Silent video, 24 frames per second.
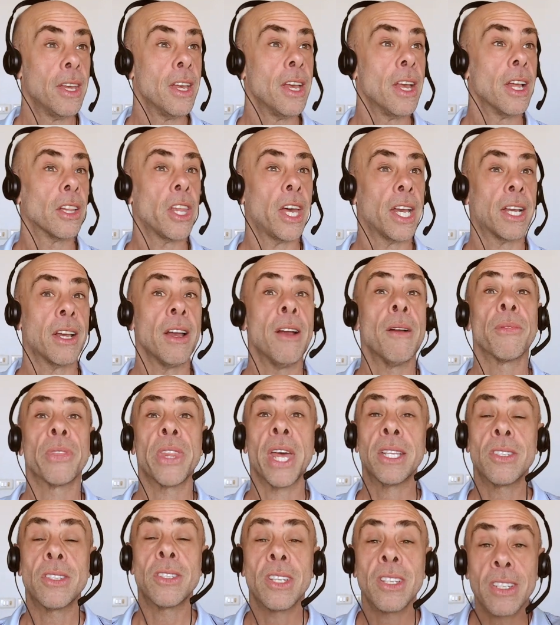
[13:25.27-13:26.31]
like
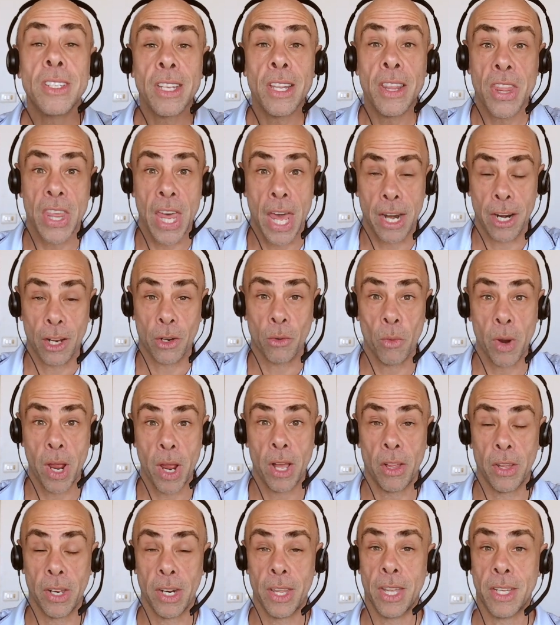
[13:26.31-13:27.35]
that's a synthetic
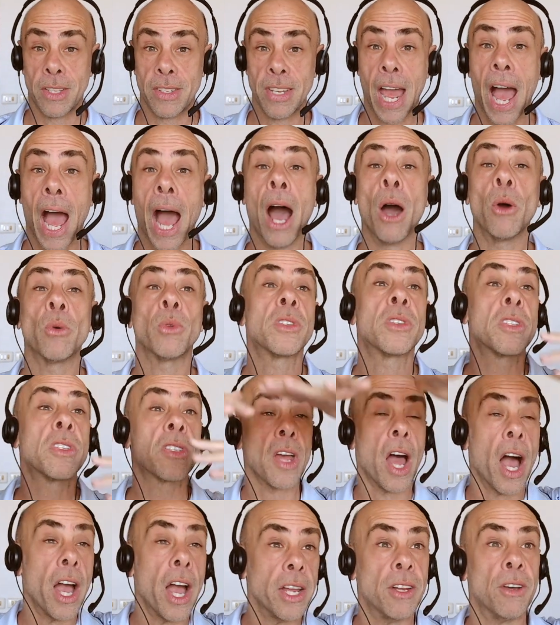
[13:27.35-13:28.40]
reality that's
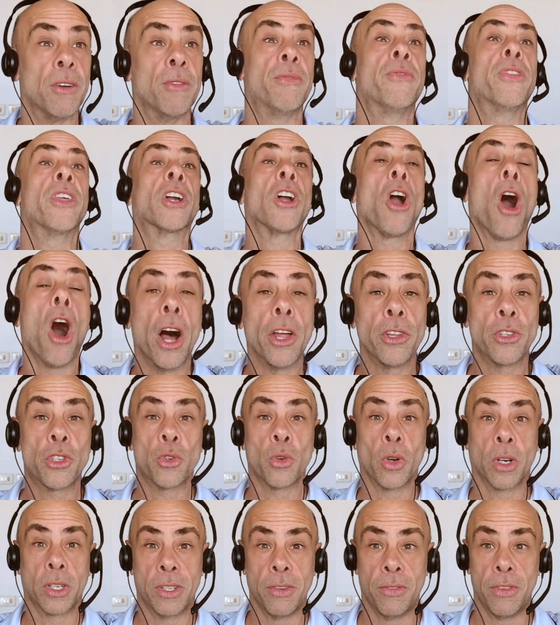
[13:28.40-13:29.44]
outside of the
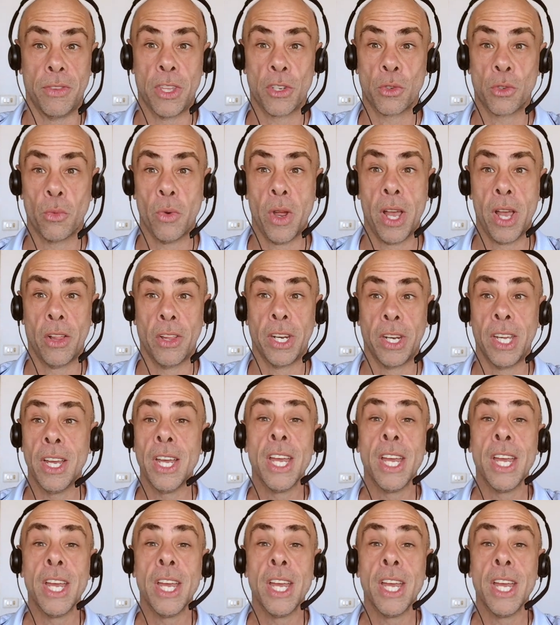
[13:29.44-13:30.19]
construct of this reality,